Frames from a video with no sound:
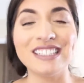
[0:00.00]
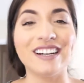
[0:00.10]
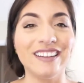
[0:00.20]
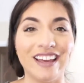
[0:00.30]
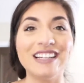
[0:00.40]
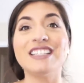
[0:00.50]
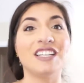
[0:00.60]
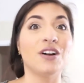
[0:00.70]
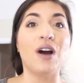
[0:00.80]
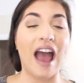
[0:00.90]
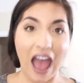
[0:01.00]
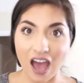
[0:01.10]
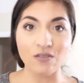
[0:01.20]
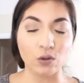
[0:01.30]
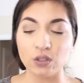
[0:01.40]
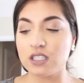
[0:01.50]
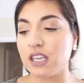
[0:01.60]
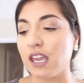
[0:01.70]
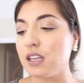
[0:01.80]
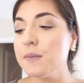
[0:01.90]
aren't like, you don't have old
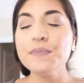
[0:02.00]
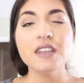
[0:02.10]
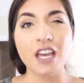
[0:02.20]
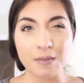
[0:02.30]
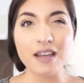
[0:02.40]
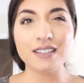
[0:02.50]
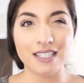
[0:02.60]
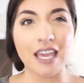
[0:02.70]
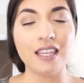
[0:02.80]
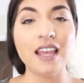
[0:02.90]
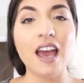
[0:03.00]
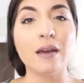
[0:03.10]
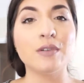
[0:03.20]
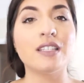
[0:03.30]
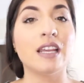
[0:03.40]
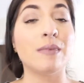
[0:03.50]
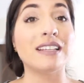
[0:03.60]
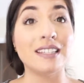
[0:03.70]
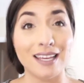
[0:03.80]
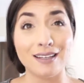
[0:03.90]
skin. I'm not saying that, I'm just saying my
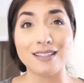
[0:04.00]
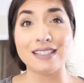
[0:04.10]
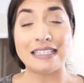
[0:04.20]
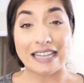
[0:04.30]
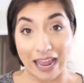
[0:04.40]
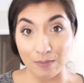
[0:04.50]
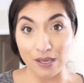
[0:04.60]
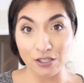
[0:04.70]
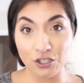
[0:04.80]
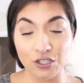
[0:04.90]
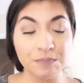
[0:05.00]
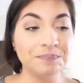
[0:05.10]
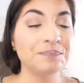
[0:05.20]
skin is damaged.